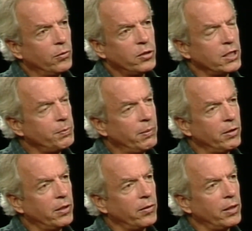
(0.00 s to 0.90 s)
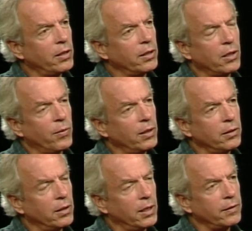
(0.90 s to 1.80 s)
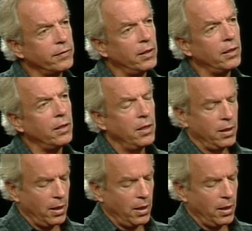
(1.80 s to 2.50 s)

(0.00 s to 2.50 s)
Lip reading: That it would just be material and I'd go on to the next thing.